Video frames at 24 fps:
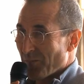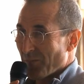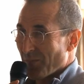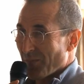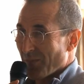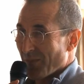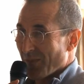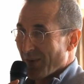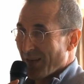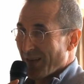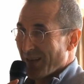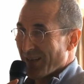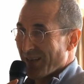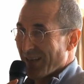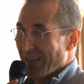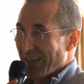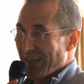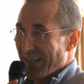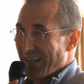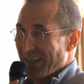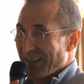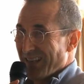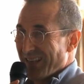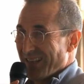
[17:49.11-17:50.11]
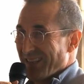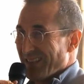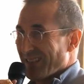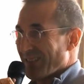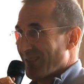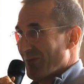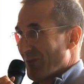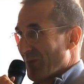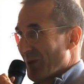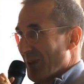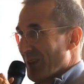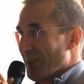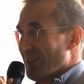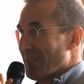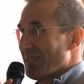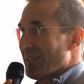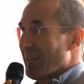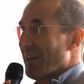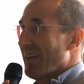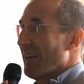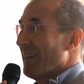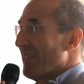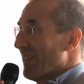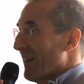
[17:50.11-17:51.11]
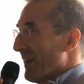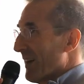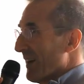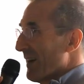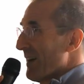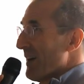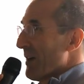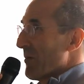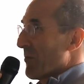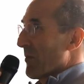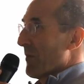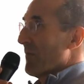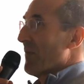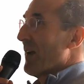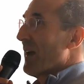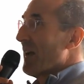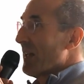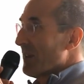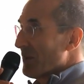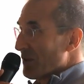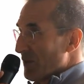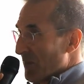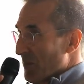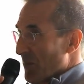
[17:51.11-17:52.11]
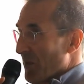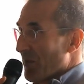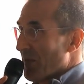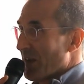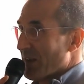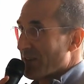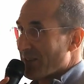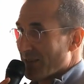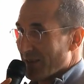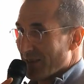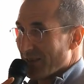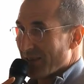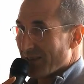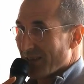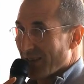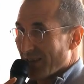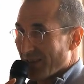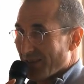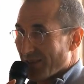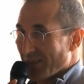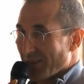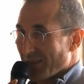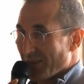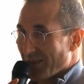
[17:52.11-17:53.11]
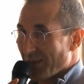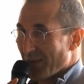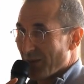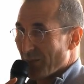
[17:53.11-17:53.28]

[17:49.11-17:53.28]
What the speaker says: Right? It is, we could say, the revenge of professionalization,